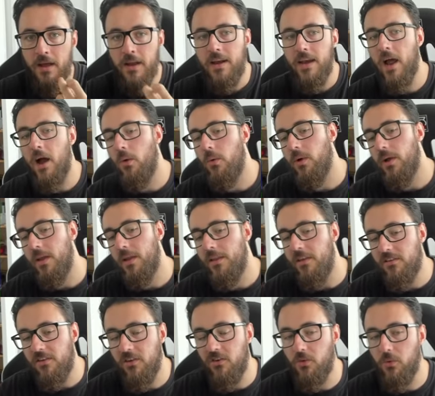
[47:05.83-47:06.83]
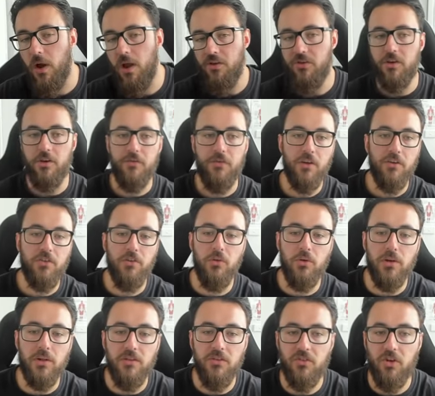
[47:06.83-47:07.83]
Now, in this situation, if you actually
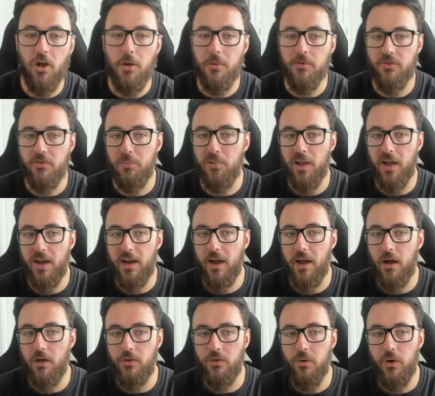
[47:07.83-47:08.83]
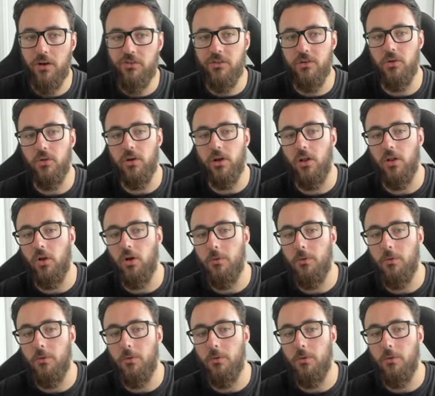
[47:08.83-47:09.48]
look at this skirmish and play it out, you actually look at a lot